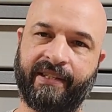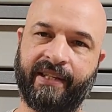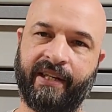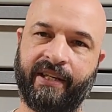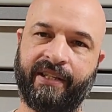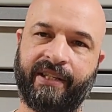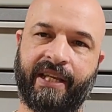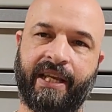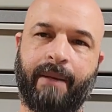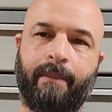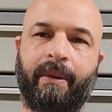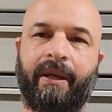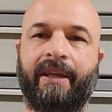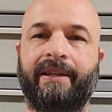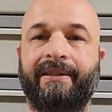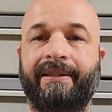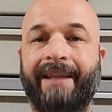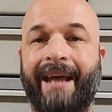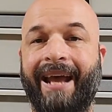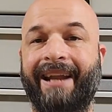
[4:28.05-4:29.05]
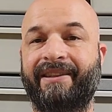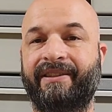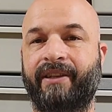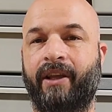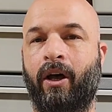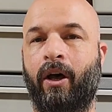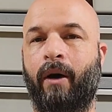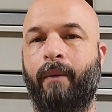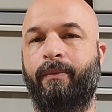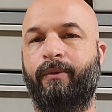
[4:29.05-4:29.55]
Tennessee, because that is
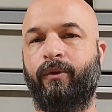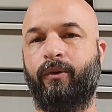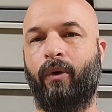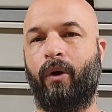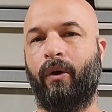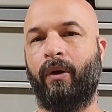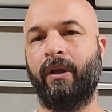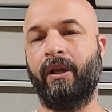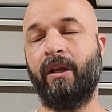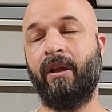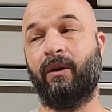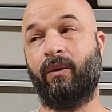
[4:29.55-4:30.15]
the hub through